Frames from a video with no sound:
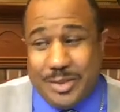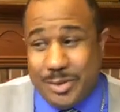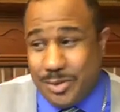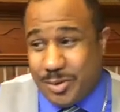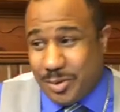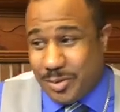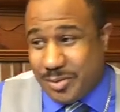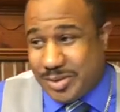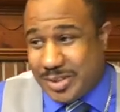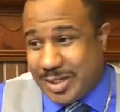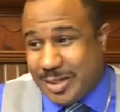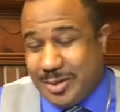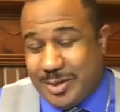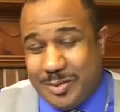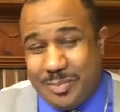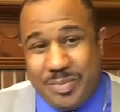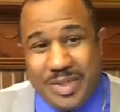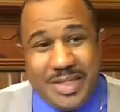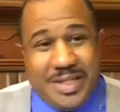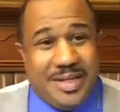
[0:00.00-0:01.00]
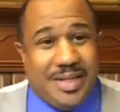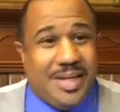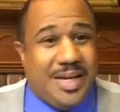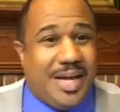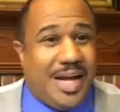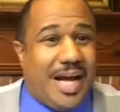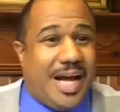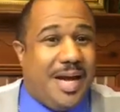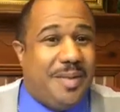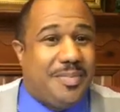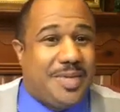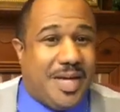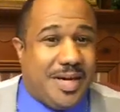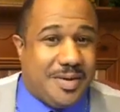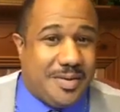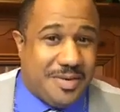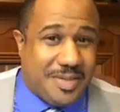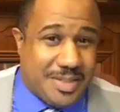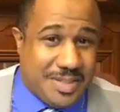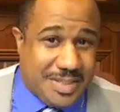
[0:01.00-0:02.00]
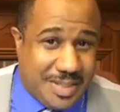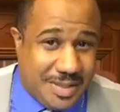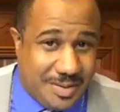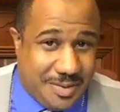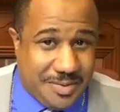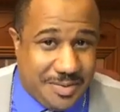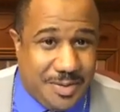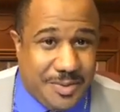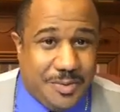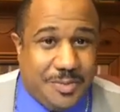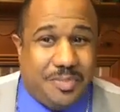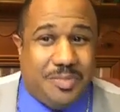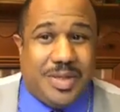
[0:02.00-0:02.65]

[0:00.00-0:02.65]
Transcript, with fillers: You don't tell on me, I'm not going to tell on you.